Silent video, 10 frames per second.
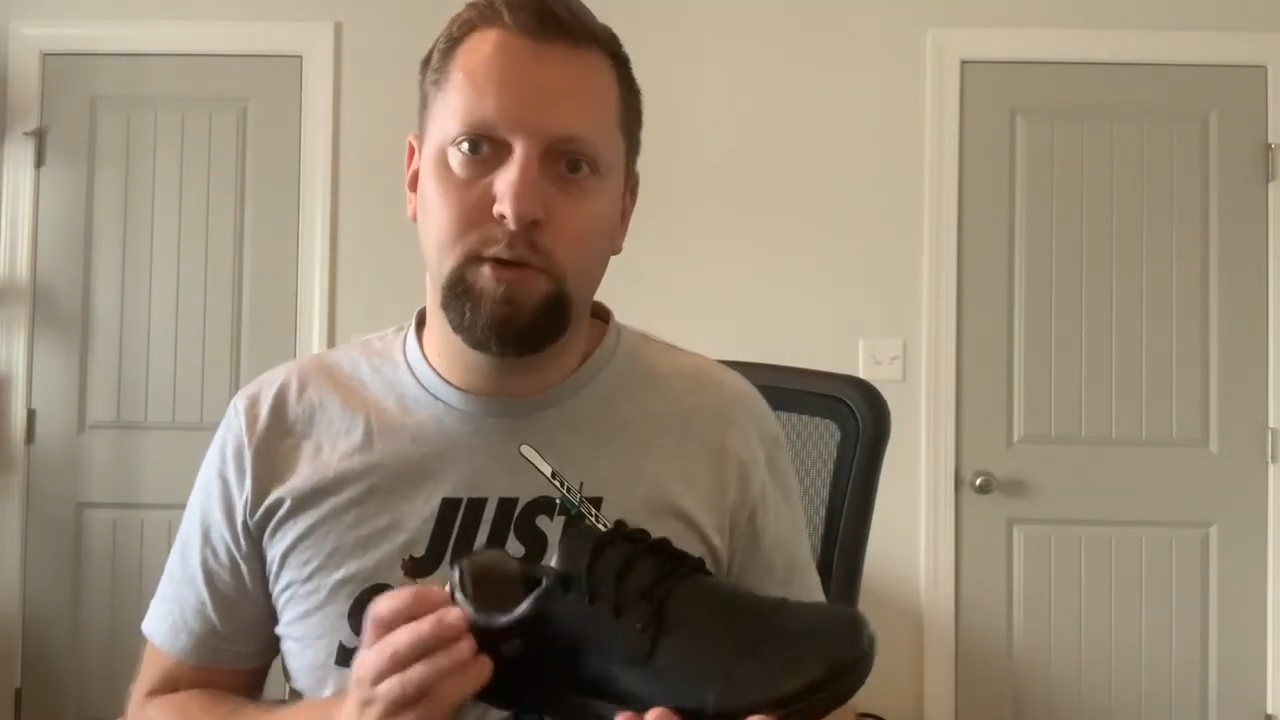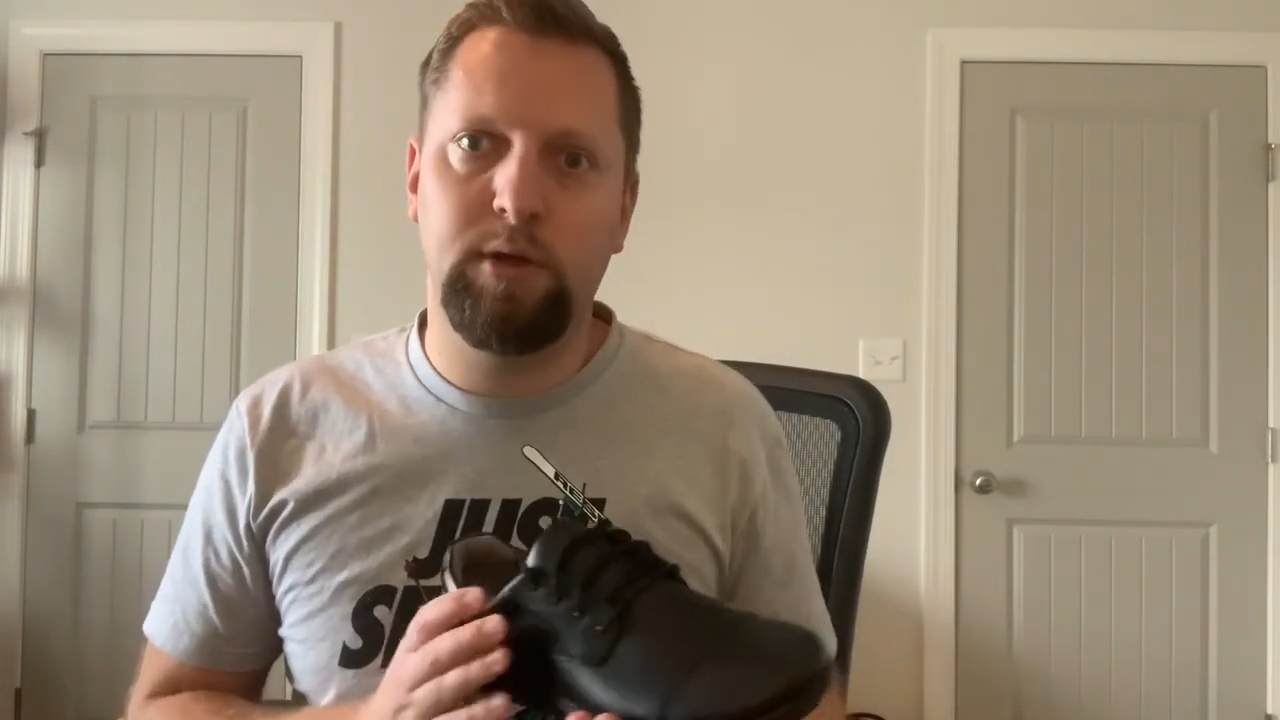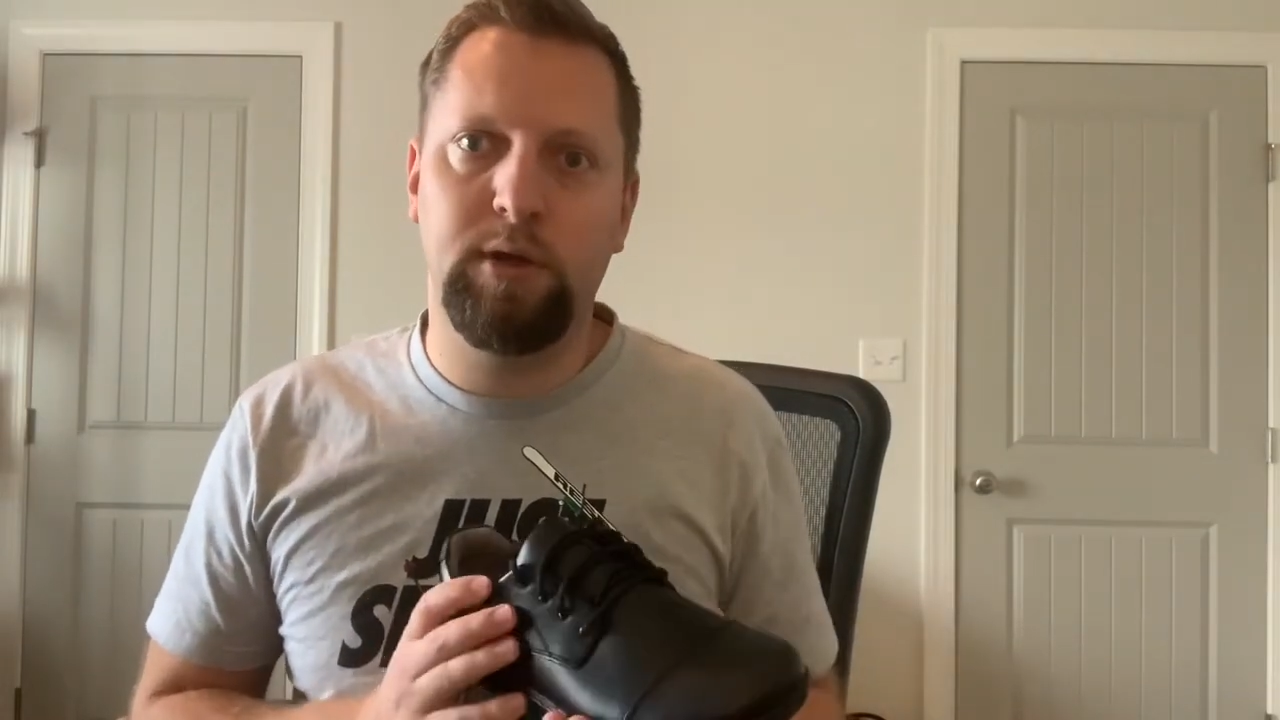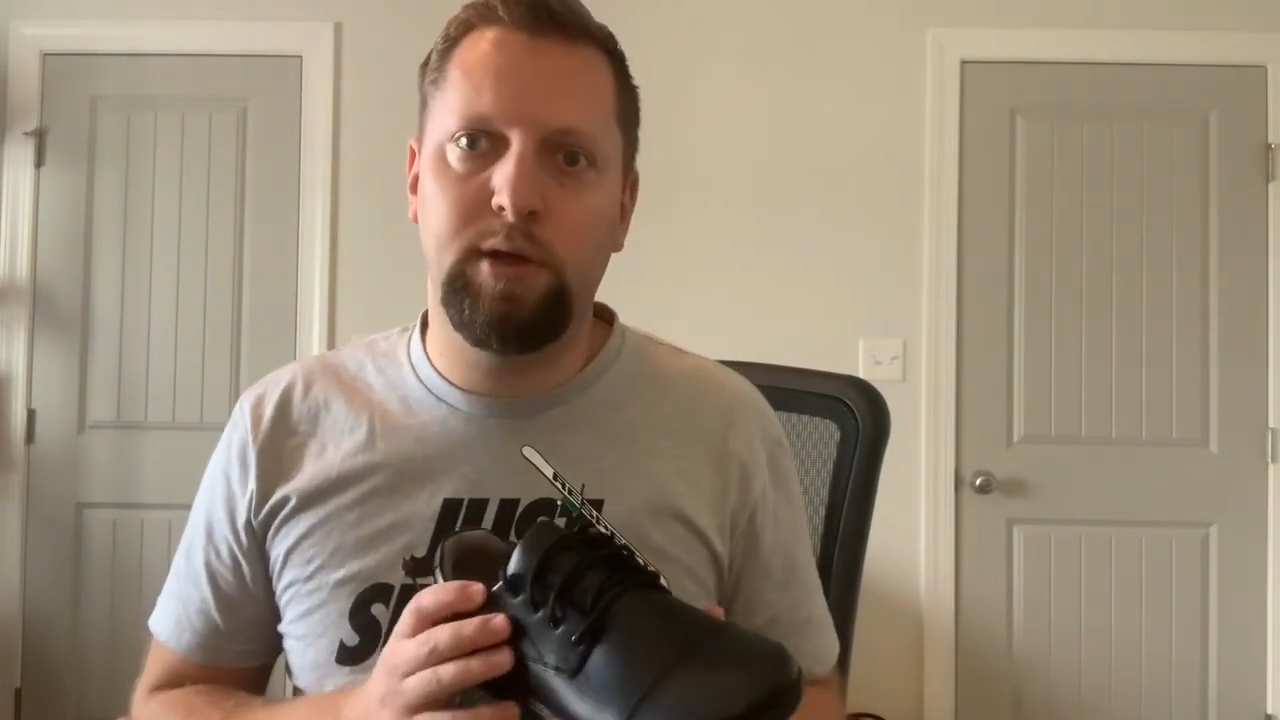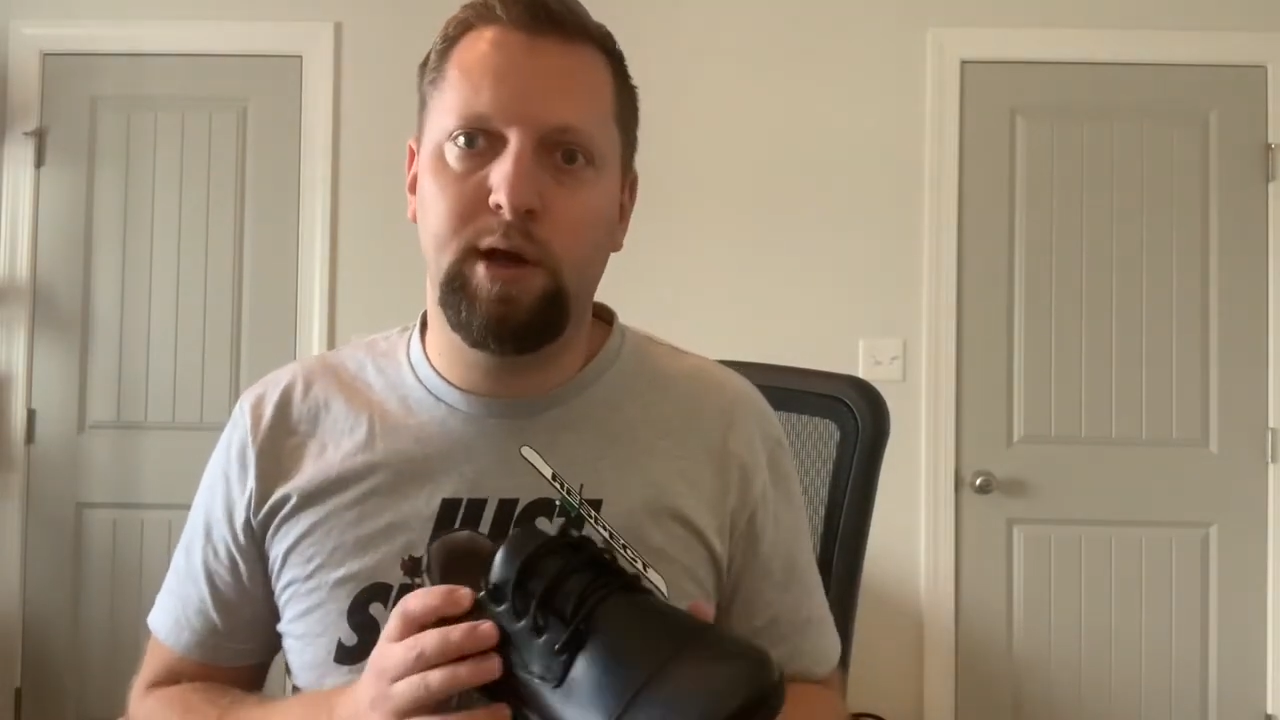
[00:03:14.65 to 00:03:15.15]

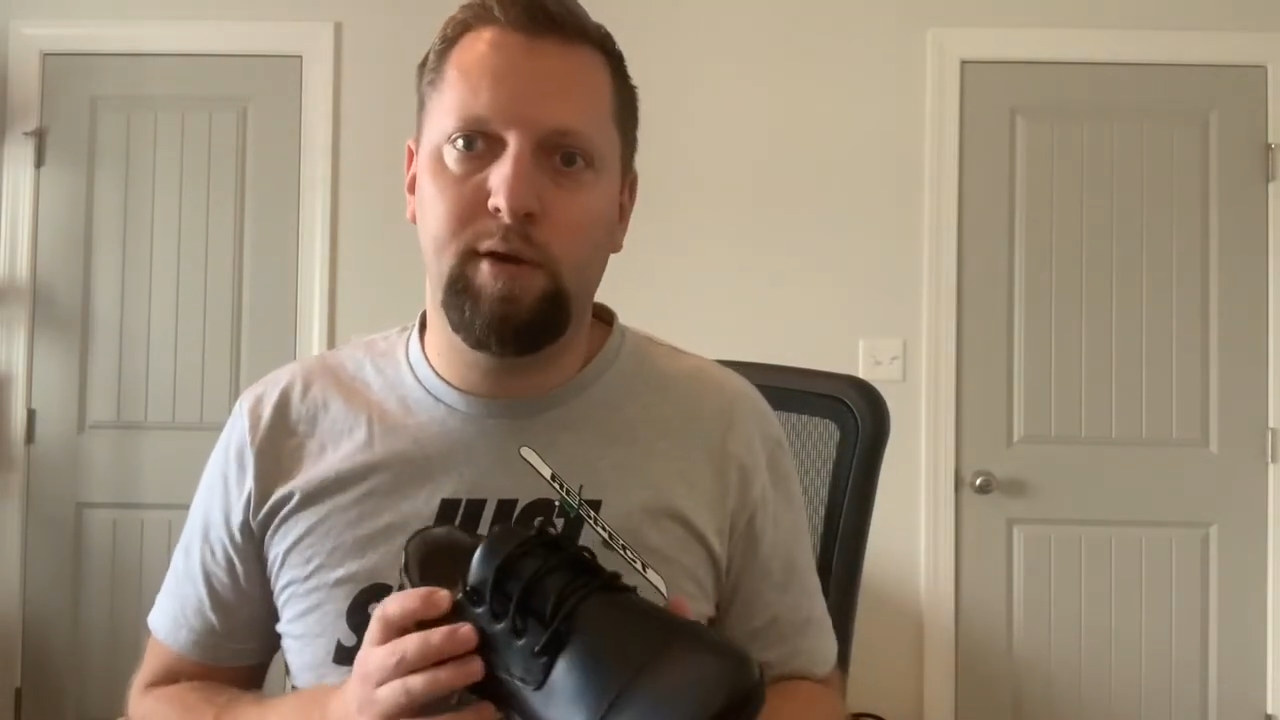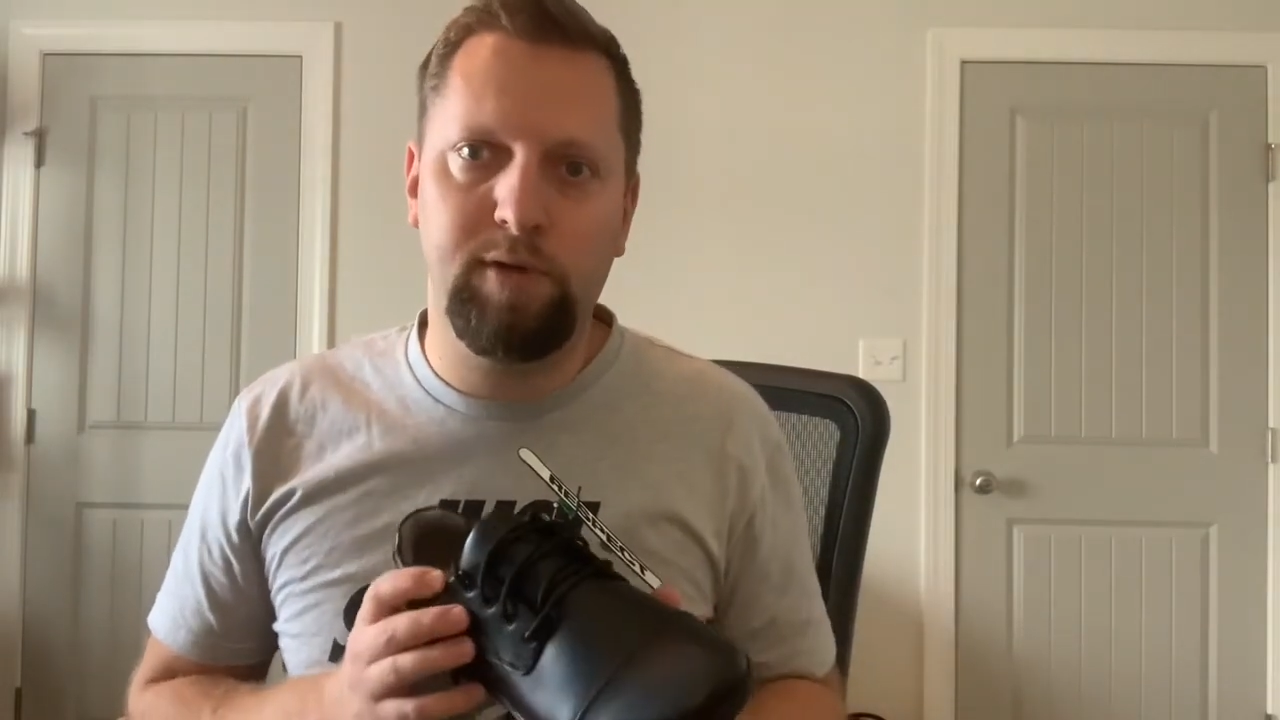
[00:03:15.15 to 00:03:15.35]
in and out of